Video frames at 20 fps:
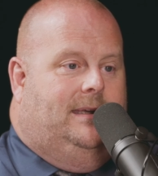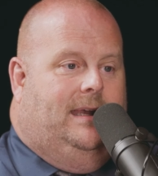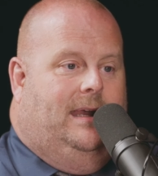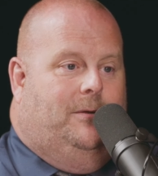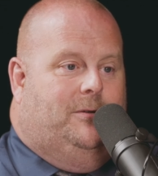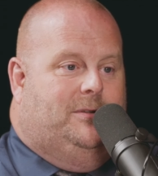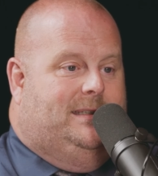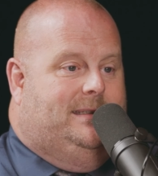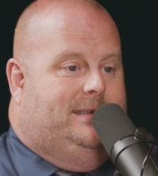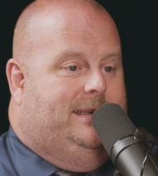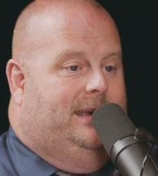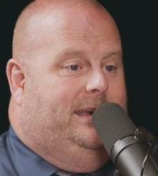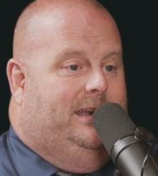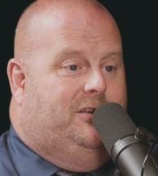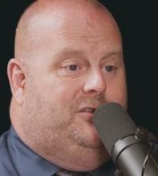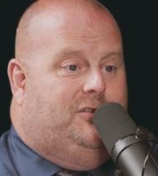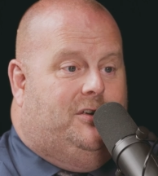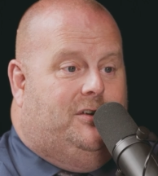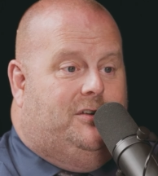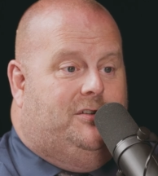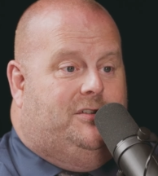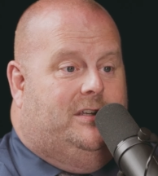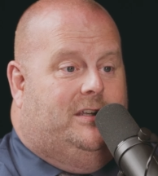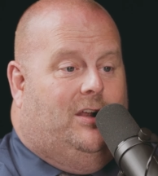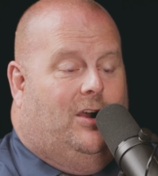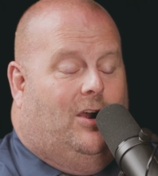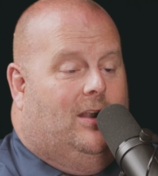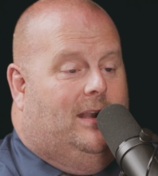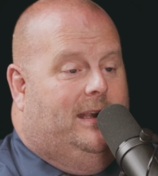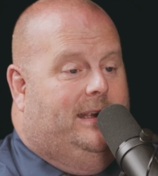I was attending church in
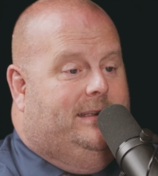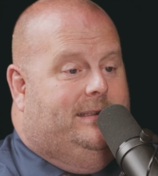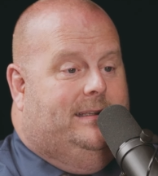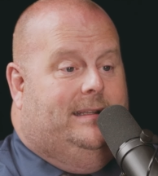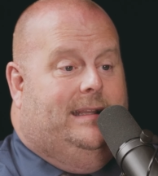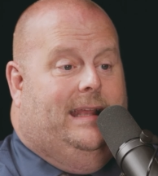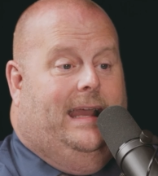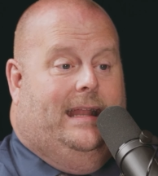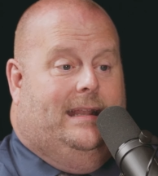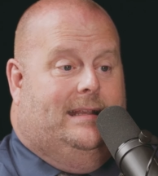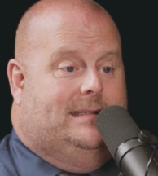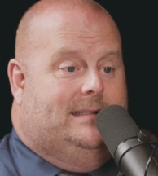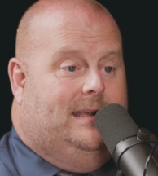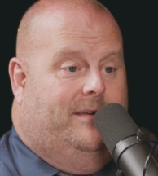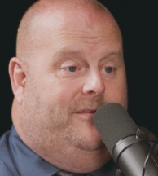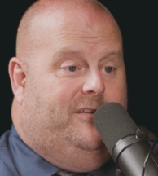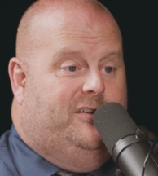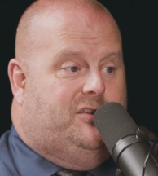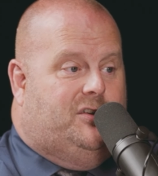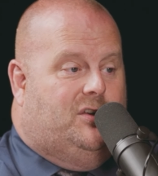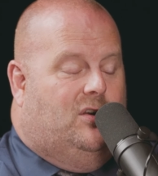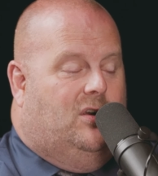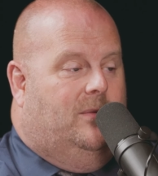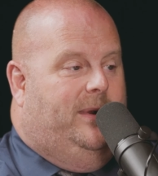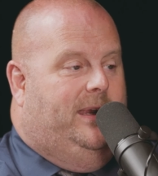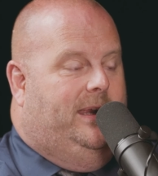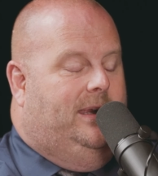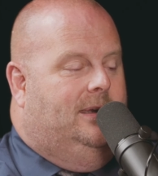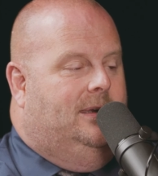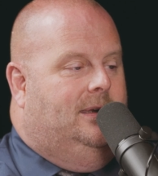Arlington at a Salvation
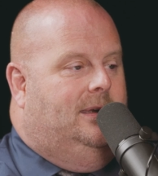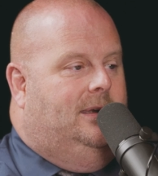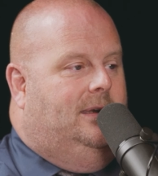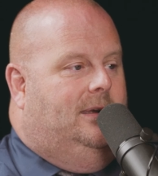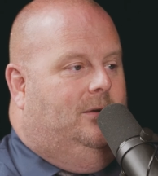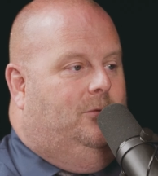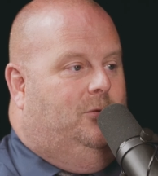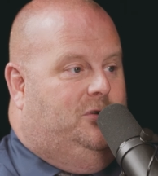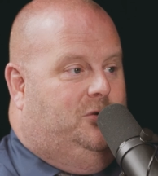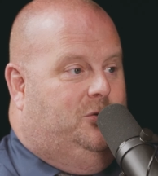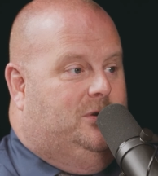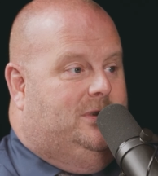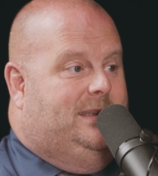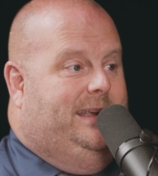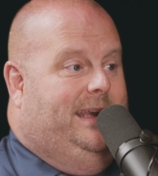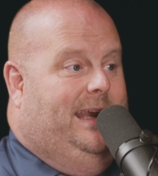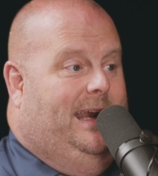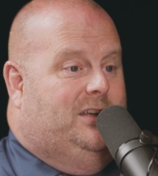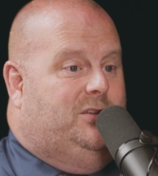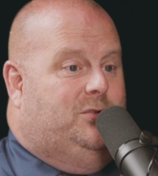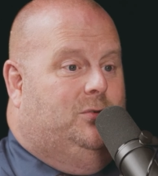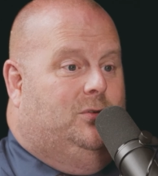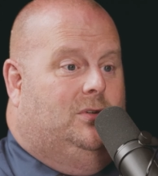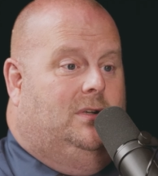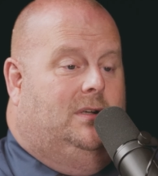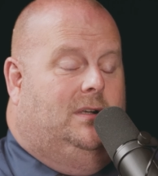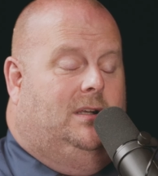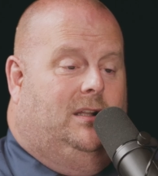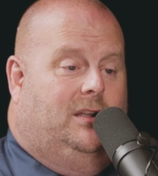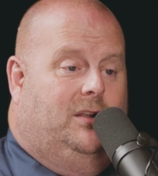Army, which was the actual
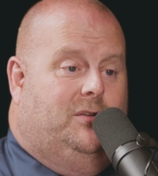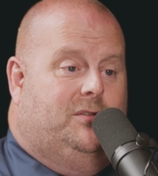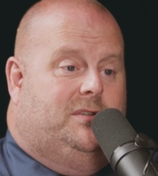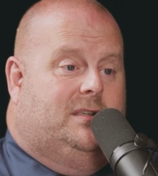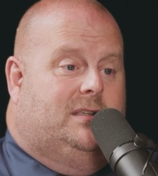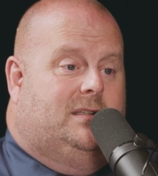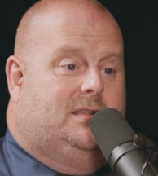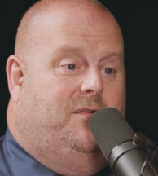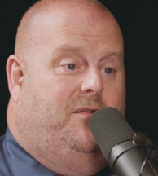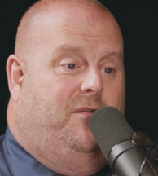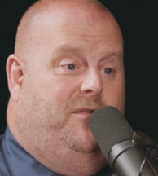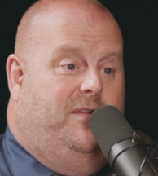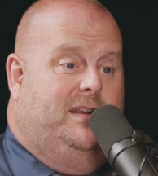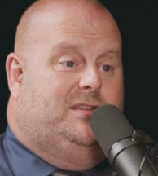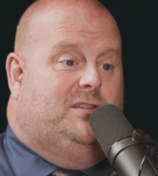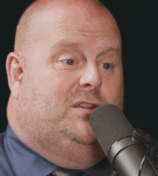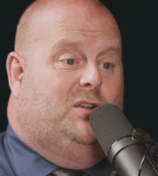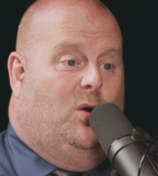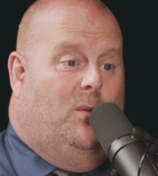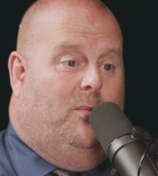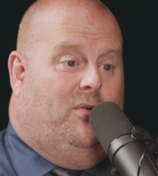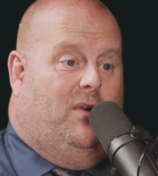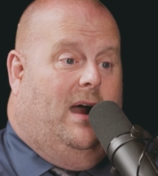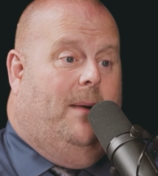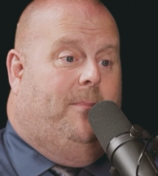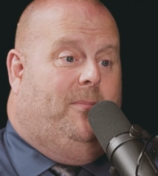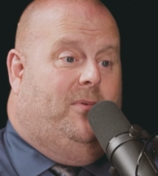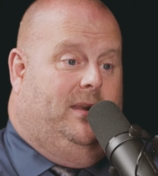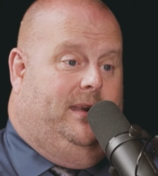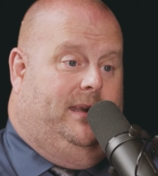closest physical
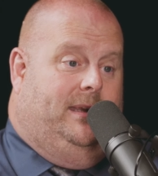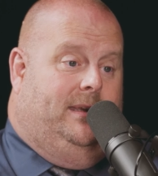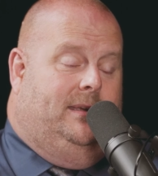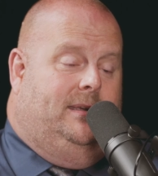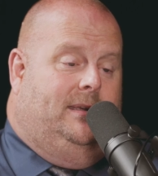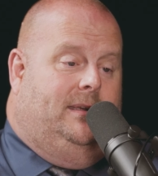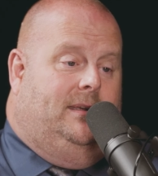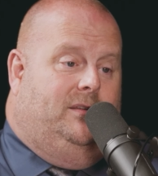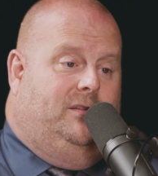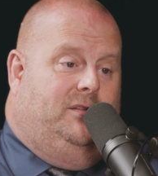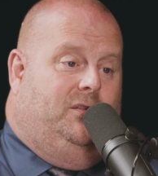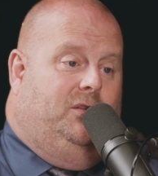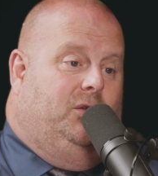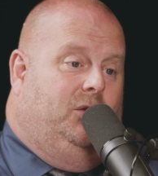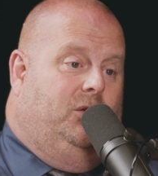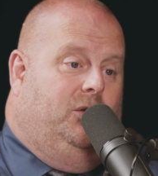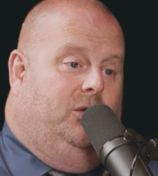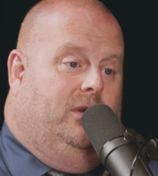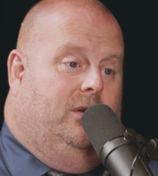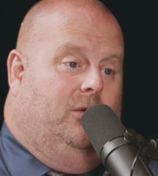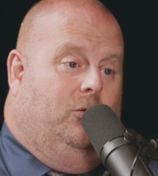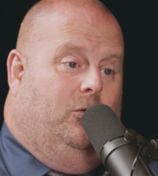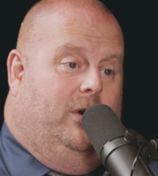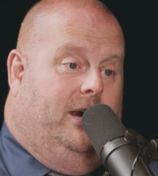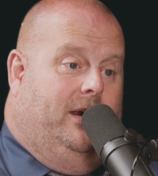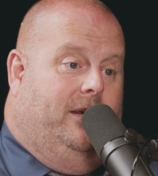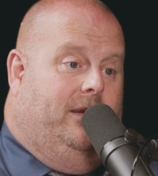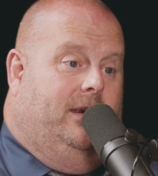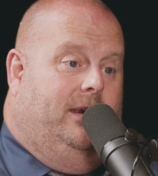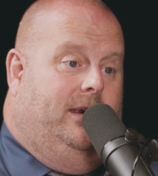property to
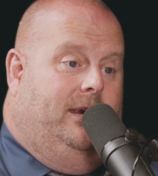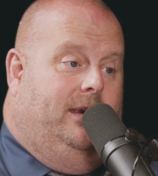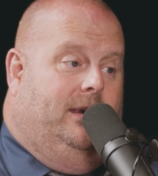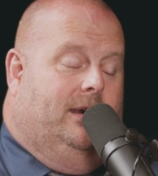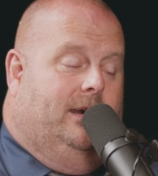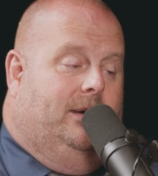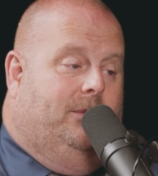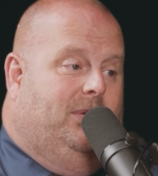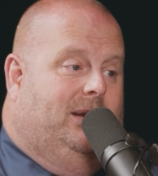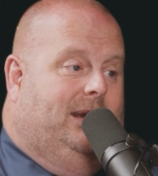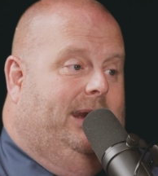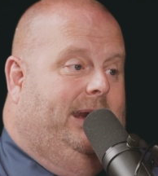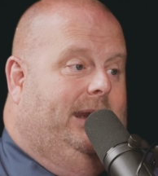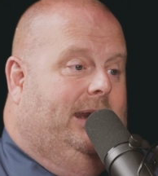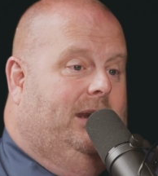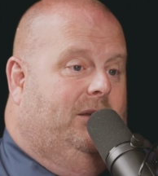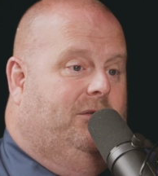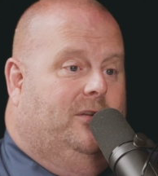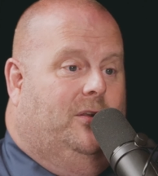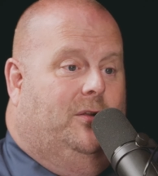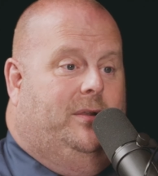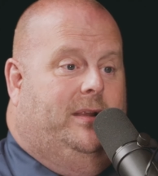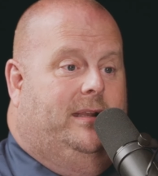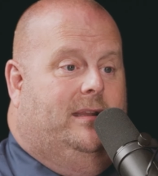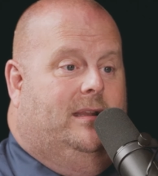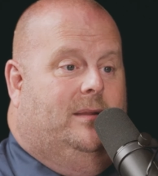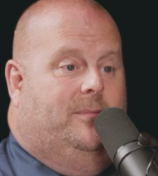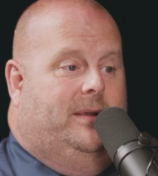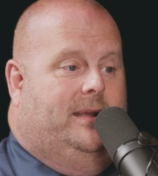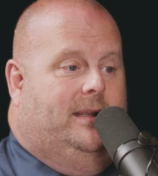where the plane had flown
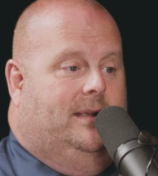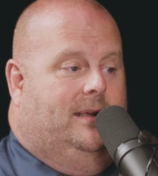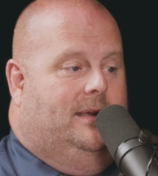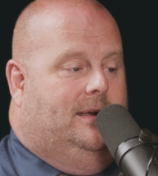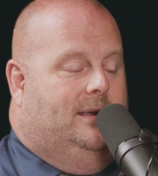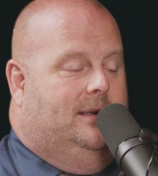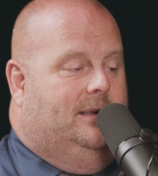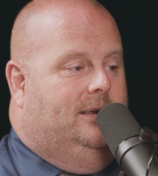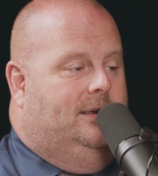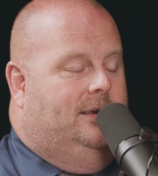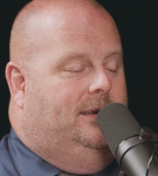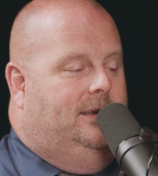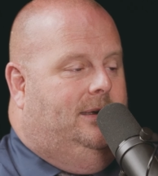into the Pentagon.